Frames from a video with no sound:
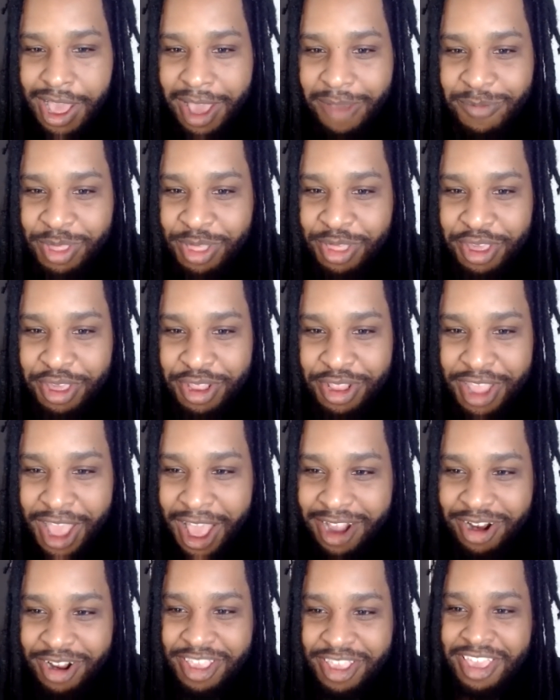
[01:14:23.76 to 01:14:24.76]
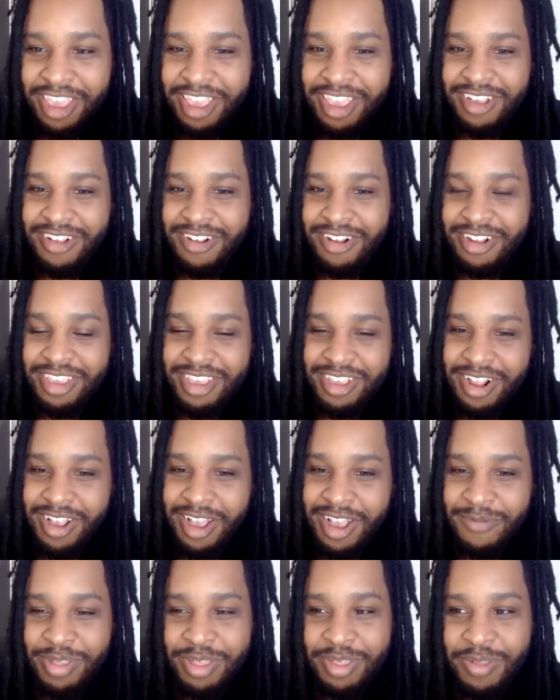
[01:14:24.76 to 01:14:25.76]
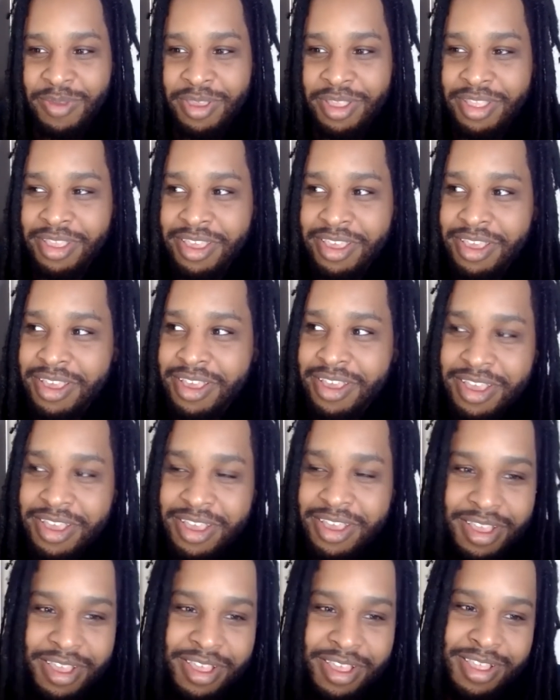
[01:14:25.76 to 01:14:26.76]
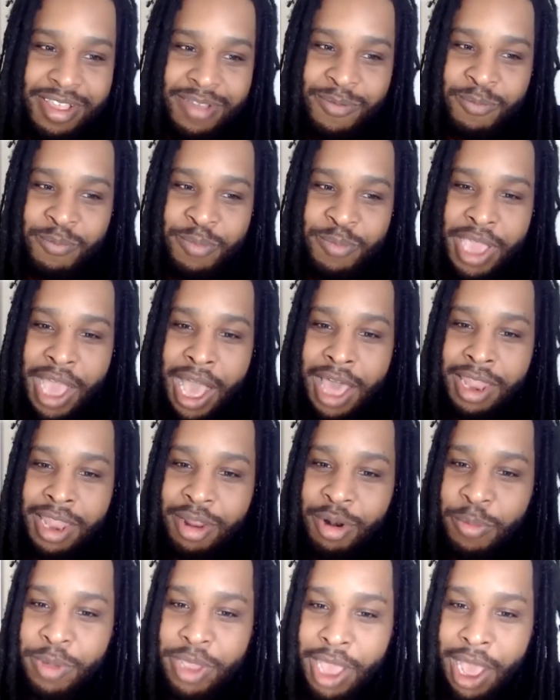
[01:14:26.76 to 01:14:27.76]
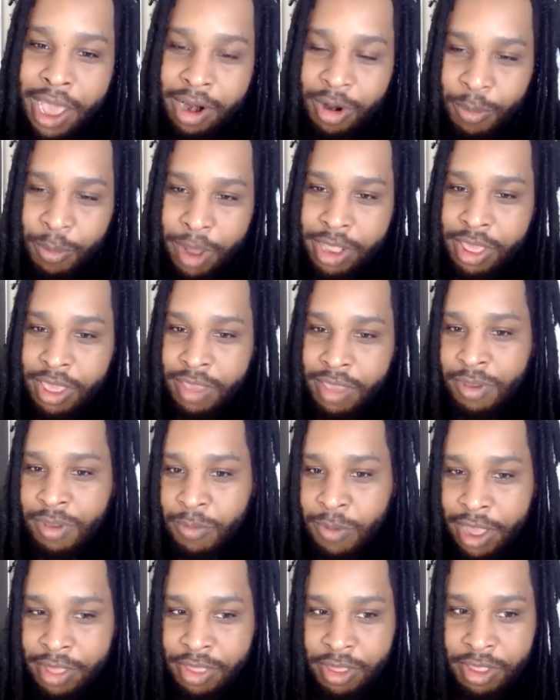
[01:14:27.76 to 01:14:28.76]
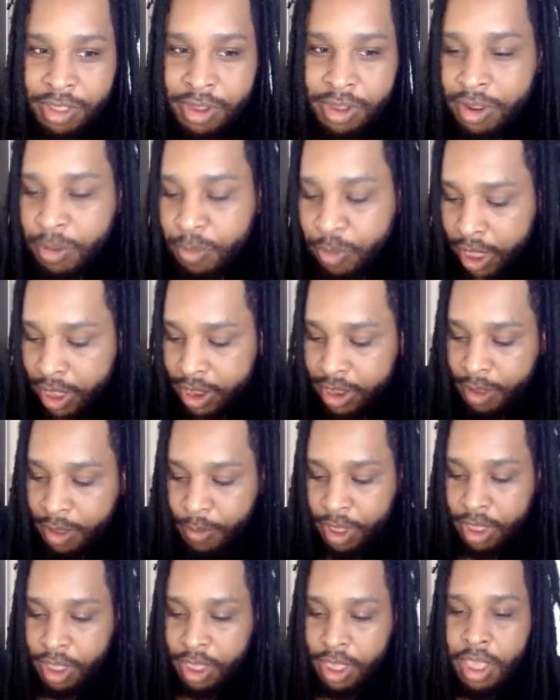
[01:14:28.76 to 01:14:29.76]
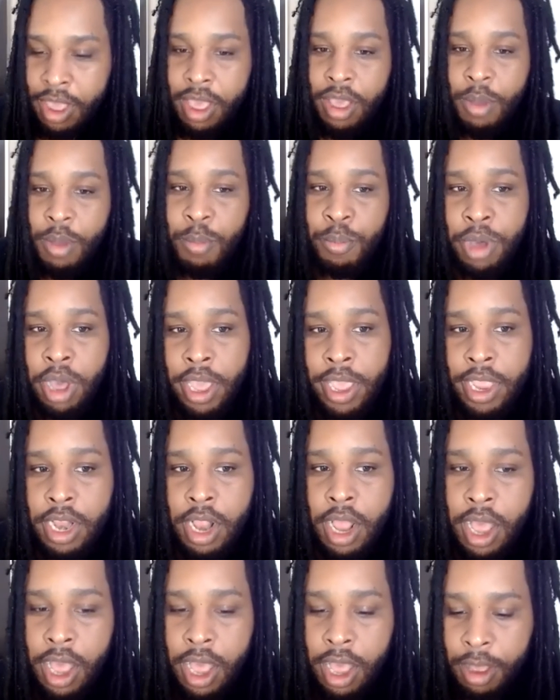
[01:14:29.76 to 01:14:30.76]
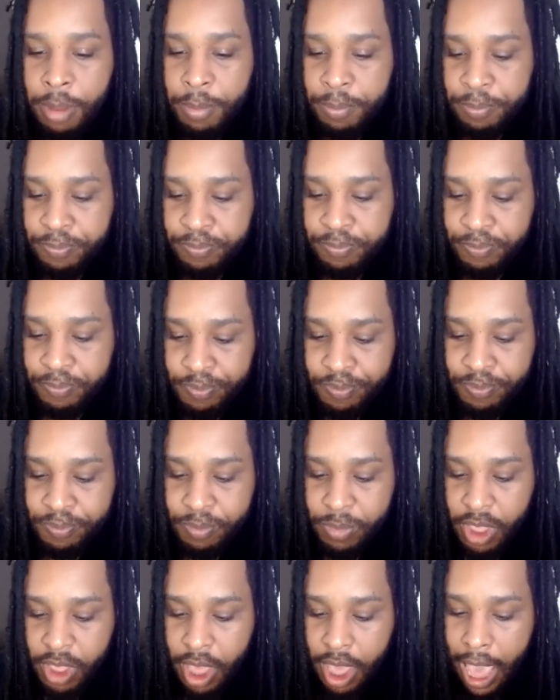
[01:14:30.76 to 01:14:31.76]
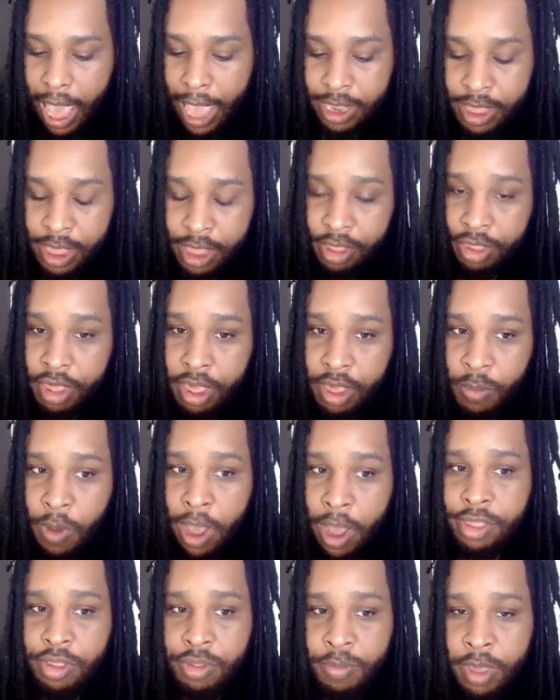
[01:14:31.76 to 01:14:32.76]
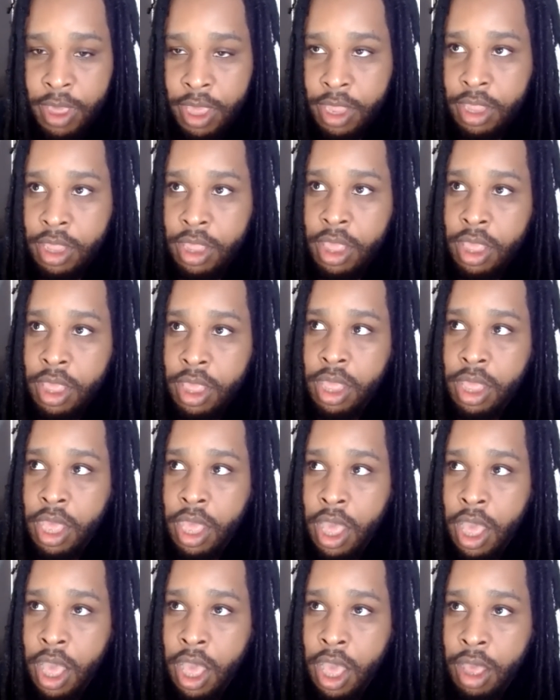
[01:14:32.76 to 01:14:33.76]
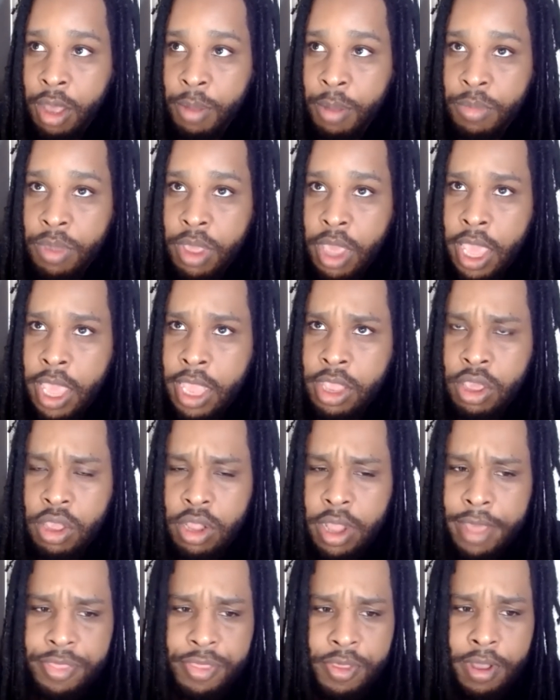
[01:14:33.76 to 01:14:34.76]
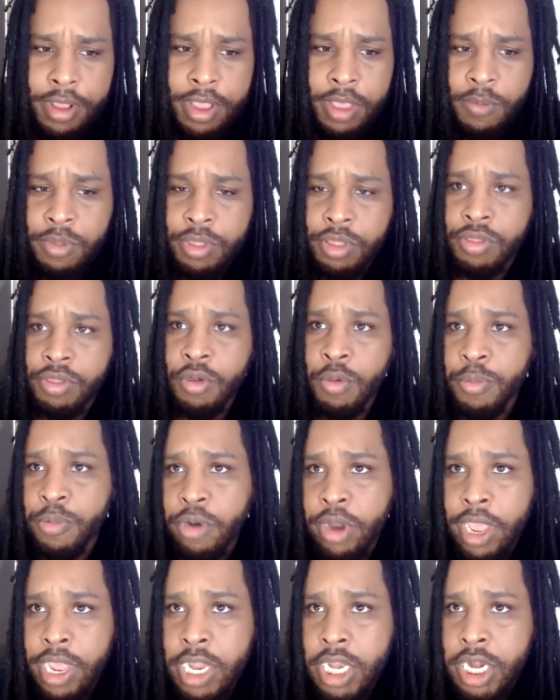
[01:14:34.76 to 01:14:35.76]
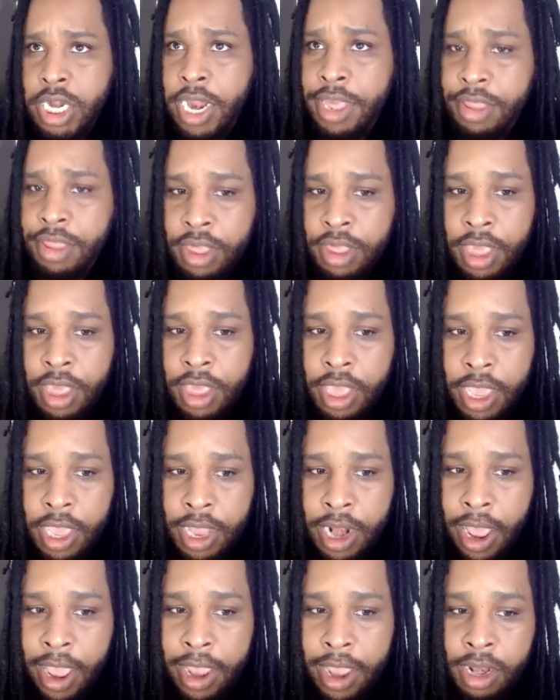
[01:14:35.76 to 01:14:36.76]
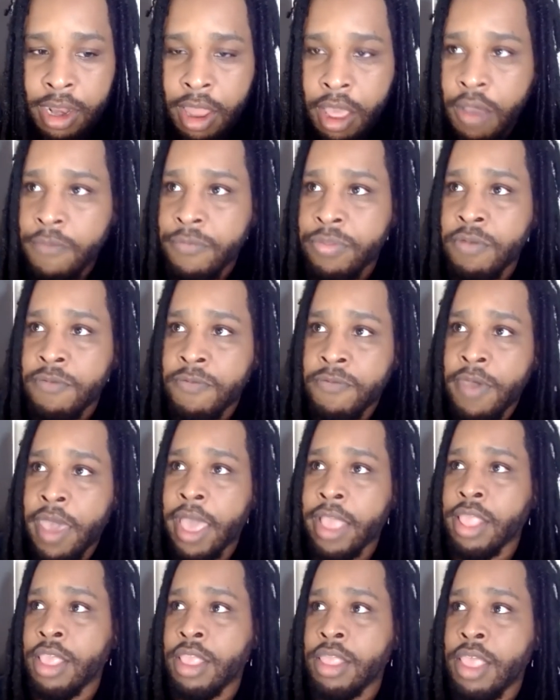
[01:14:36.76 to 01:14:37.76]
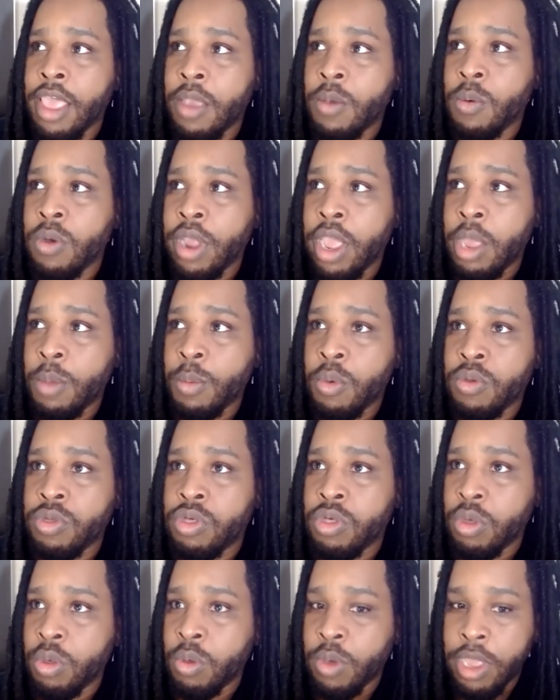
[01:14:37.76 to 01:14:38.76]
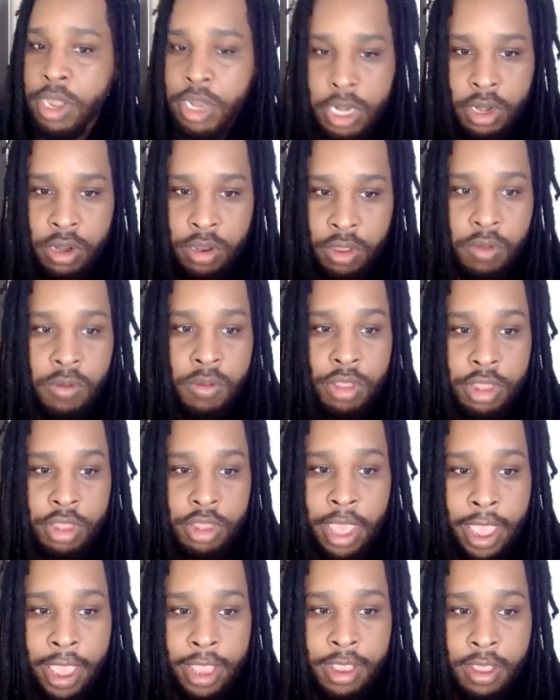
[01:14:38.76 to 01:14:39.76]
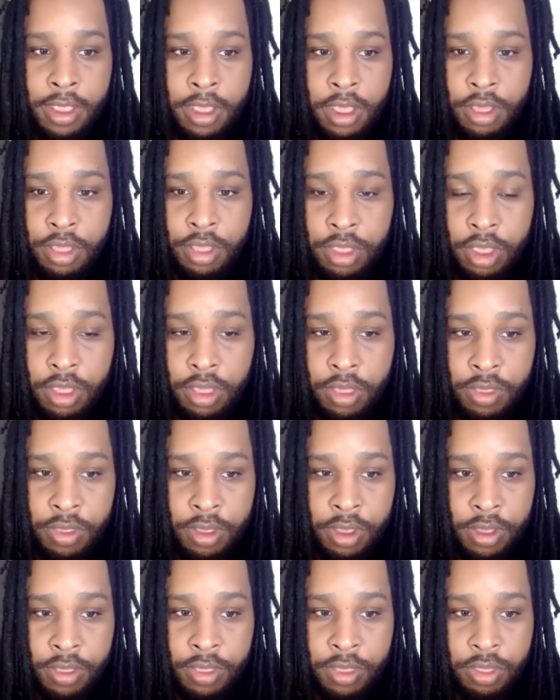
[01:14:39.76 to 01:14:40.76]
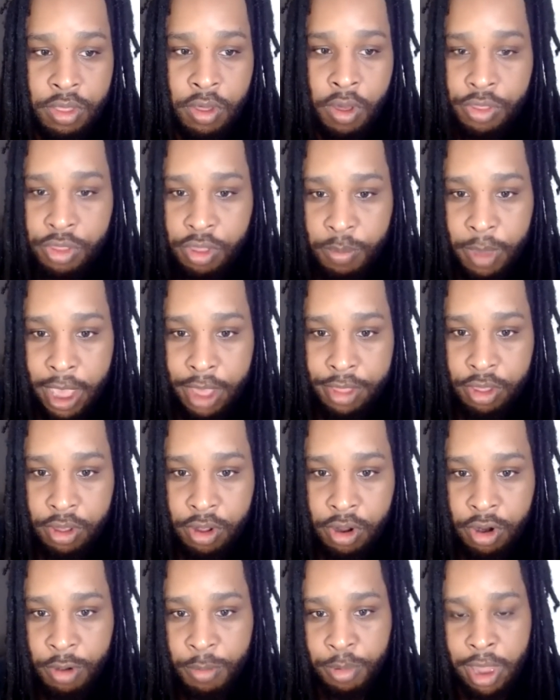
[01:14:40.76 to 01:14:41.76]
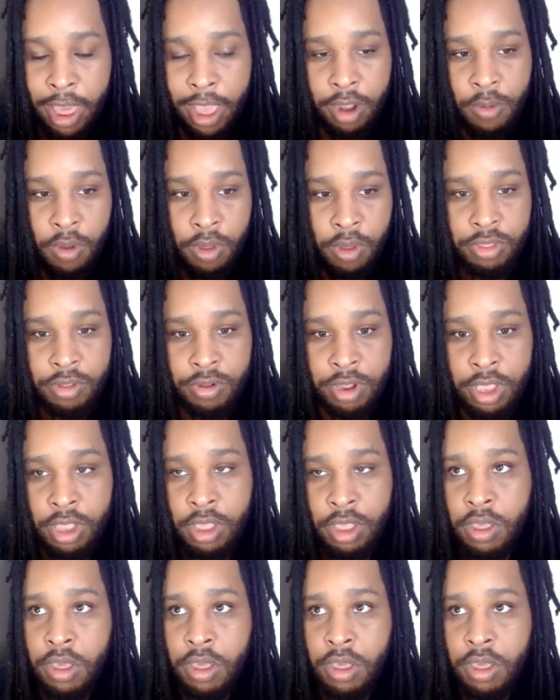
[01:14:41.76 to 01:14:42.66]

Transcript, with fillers: I haven't seen Tiger King or, you know, I've just been behind a little behind on my TV watching during the pandemic. But um, I did see Watchmen. Um, and, you know, I thought it was super interesting. And I love the fact that they were able to introduce that the, the, the Tulsa Massacre and Black Wall Street